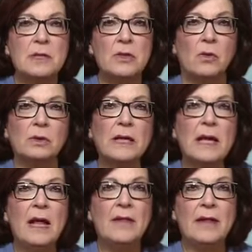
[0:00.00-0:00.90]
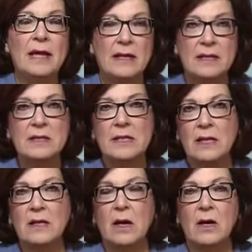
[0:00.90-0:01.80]
he's been told that
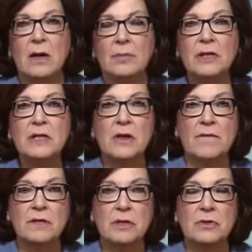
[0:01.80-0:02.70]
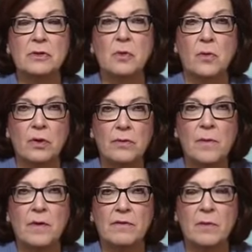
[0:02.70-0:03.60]
indeed police officers were
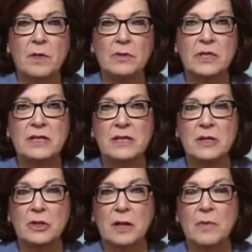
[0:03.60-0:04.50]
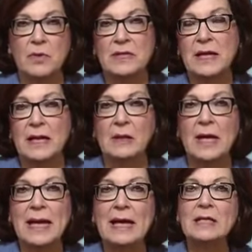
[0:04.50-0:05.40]
removed from those TSA checkpoints at
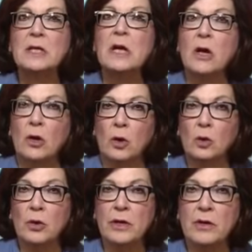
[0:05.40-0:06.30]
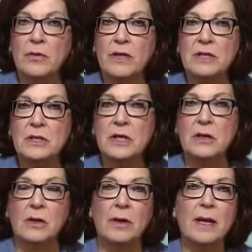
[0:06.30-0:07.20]
LAX earlier this
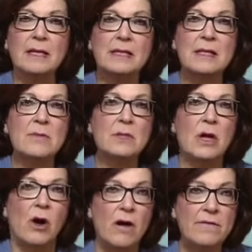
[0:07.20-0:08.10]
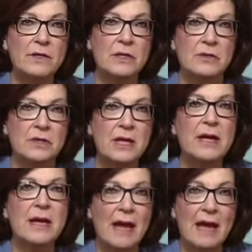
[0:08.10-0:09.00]
year. It seems the officers
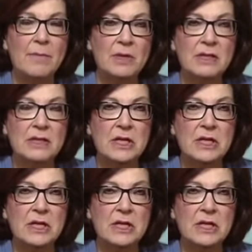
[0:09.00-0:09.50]
had been